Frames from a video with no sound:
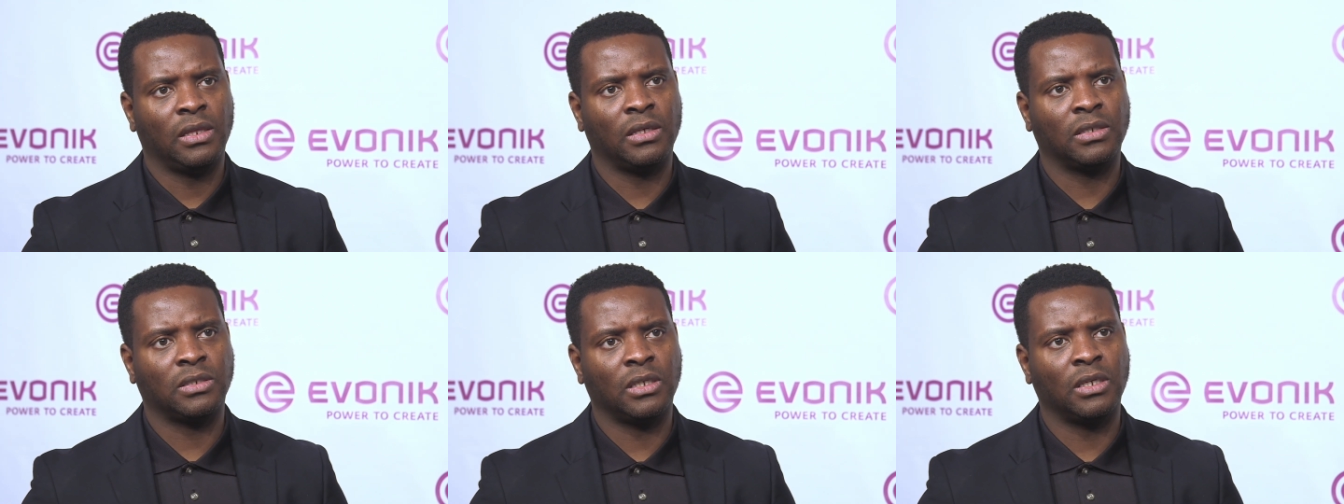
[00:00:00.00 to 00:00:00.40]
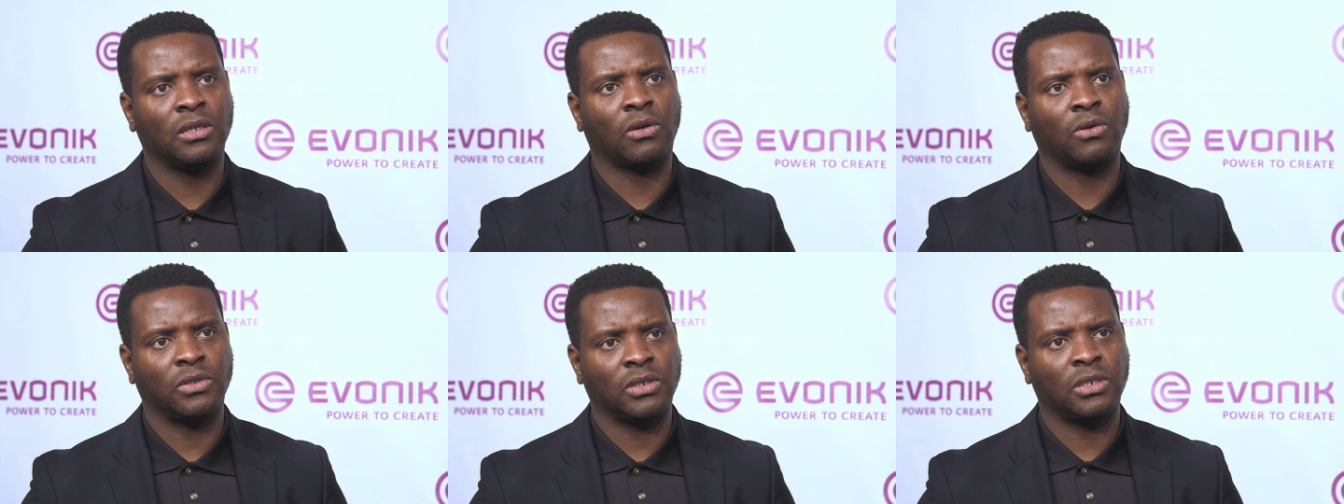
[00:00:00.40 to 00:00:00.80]
they're
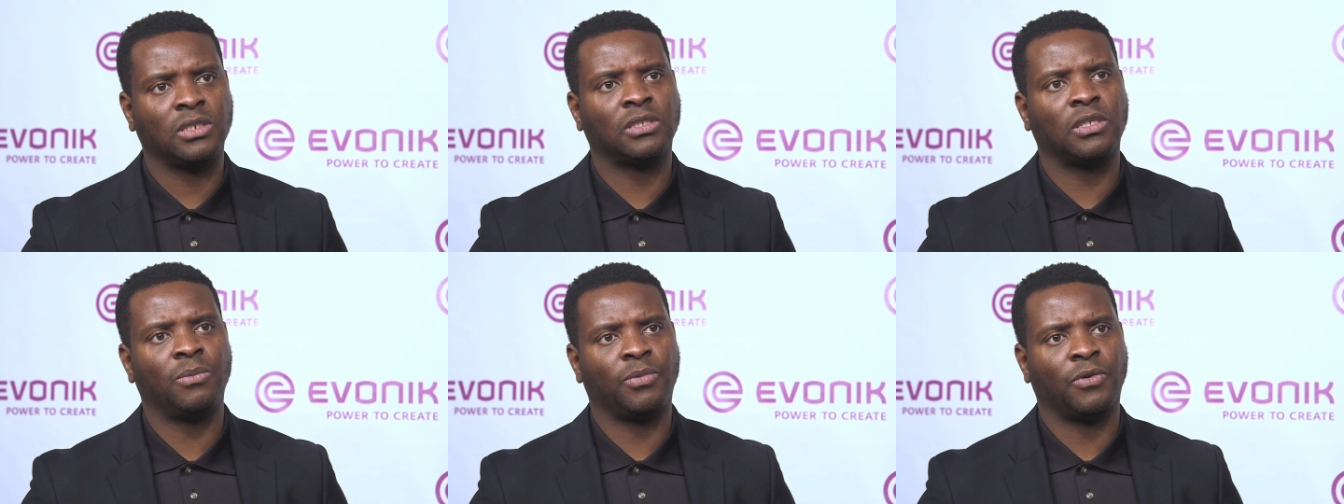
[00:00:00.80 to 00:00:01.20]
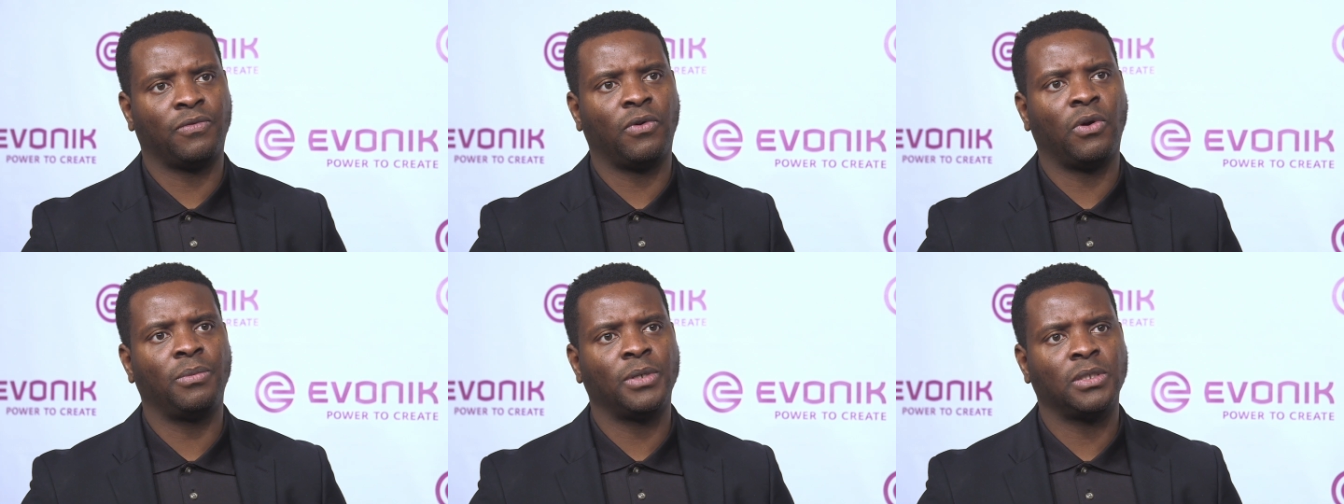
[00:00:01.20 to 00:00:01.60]
seeing consistent
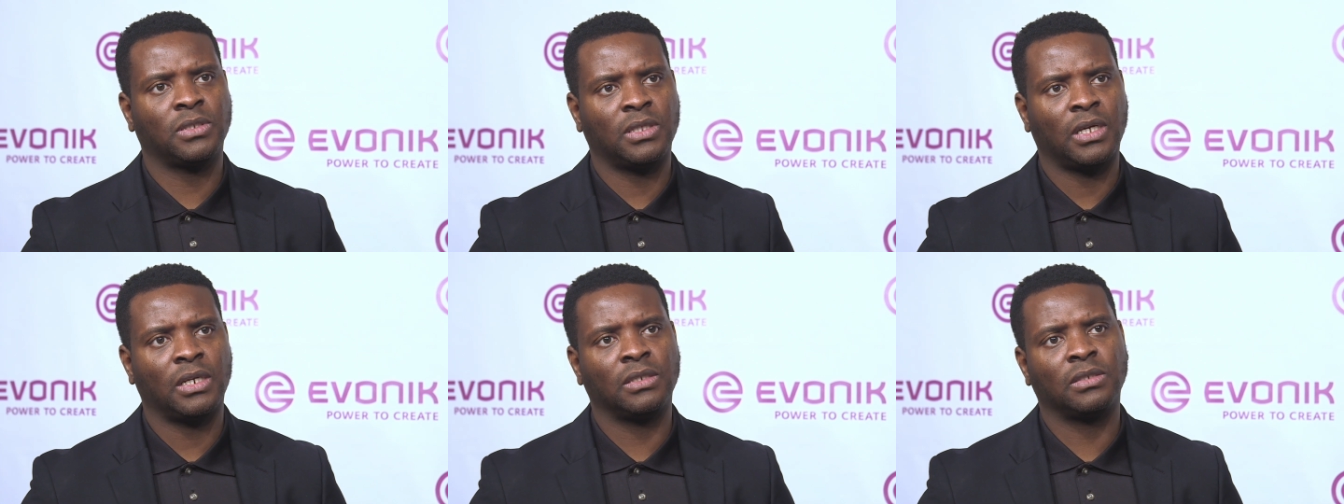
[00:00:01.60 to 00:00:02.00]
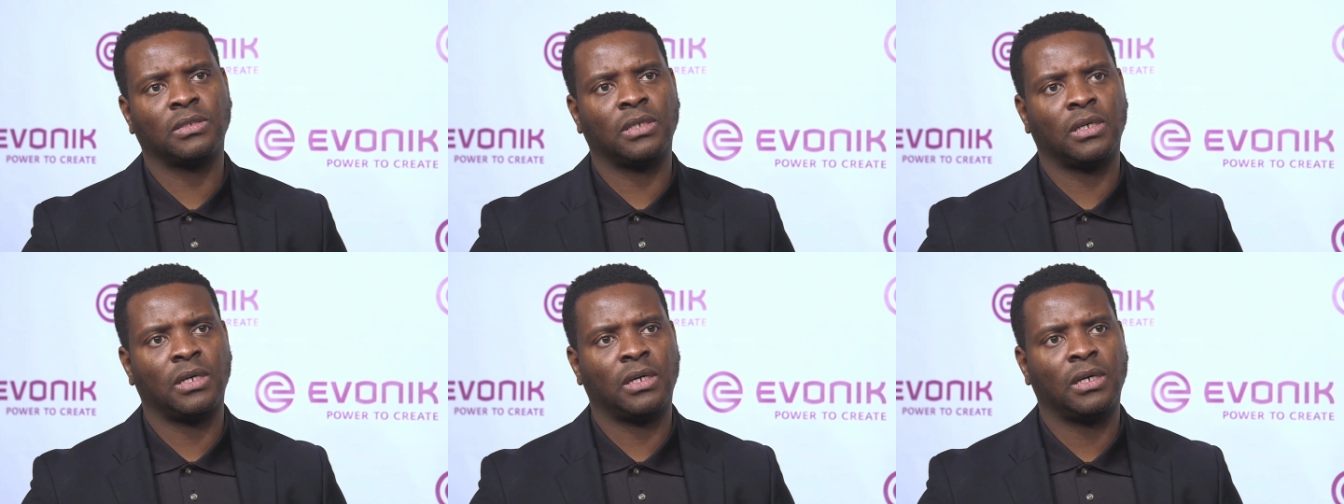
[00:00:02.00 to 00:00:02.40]
performance that
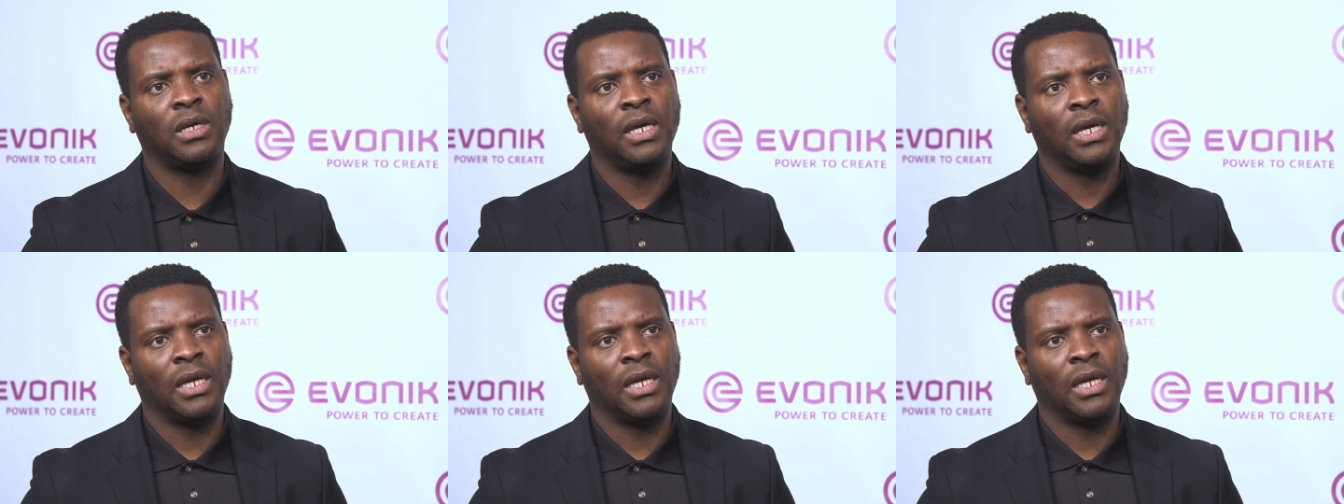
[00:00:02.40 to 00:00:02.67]
is uh,